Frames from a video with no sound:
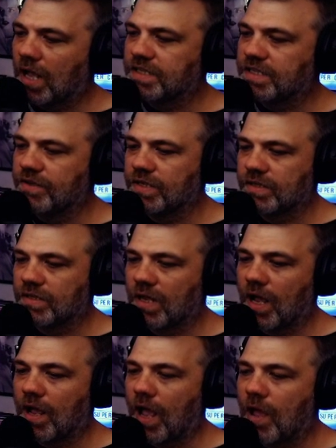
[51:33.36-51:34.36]
I say you just.
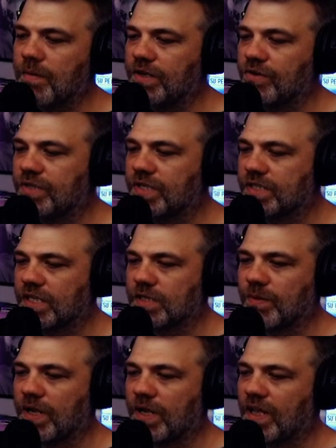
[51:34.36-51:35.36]
I mean, you just
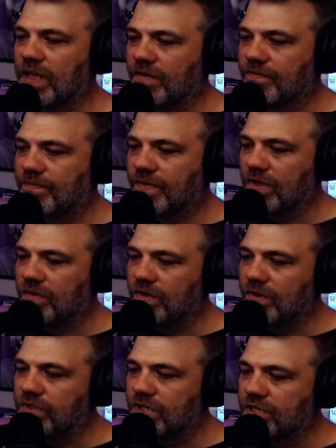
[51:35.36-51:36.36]
explained that.
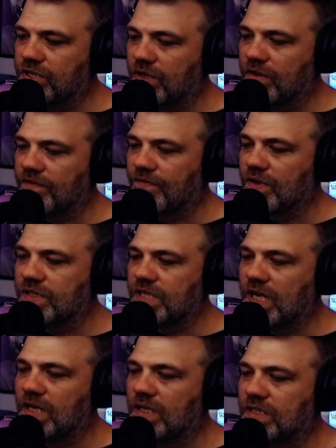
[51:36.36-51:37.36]
You just the first
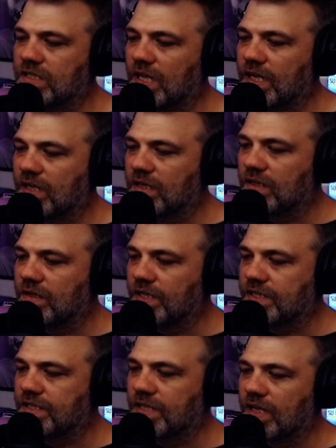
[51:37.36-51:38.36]
scene is like
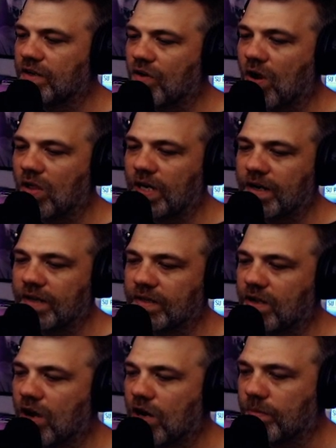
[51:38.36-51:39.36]
this thing crawling out of the
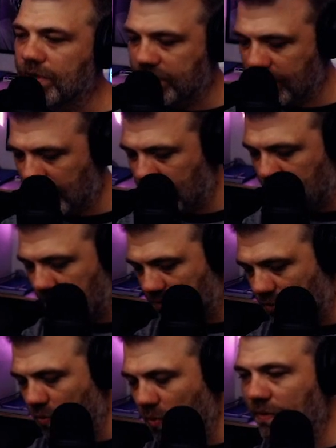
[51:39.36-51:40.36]
garbage, and then
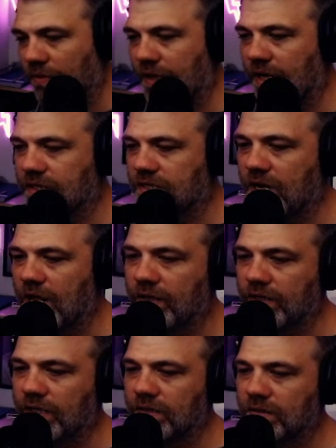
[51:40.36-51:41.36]
people won't think it's an
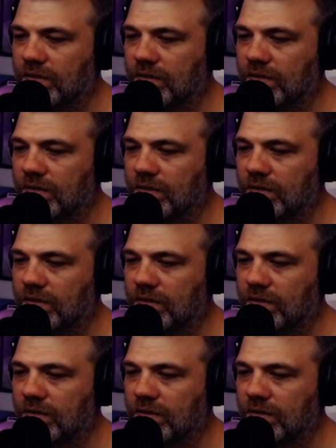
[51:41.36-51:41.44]
alien.